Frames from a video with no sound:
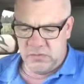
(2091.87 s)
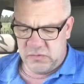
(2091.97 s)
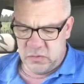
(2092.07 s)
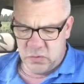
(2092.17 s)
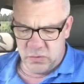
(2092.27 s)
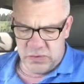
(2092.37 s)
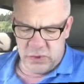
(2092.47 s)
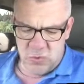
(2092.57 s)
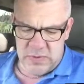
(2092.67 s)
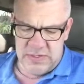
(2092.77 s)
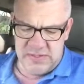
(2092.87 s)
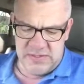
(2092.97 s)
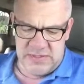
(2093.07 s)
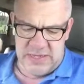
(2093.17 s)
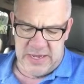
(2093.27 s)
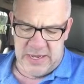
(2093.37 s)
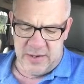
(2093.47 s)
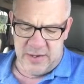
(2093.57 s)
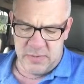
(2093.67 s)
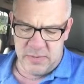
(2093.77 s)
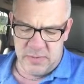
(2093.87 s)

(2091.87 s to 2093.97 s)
So you go into the app.